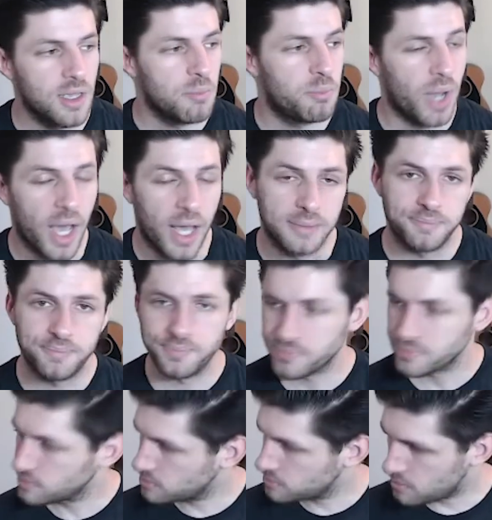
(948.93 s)
But
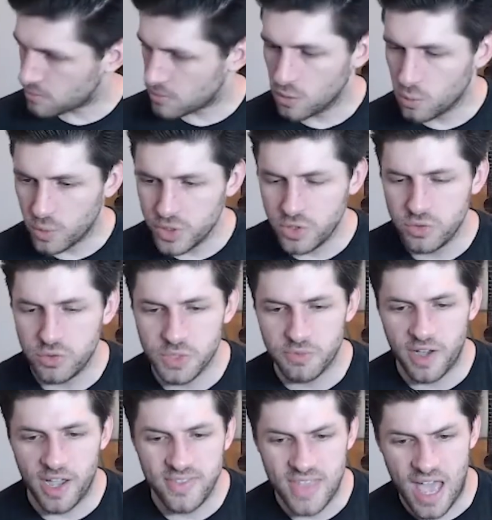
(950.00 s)
when you
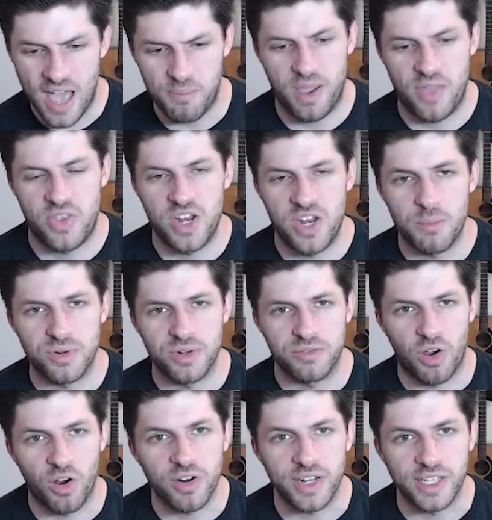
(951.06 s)
divide that by the number of
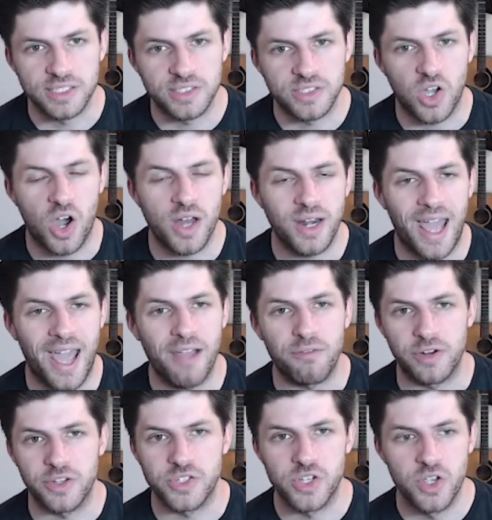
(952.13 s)
artists, on
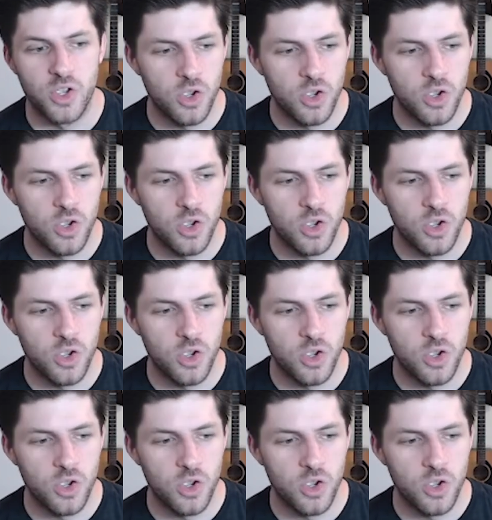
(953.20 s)
average,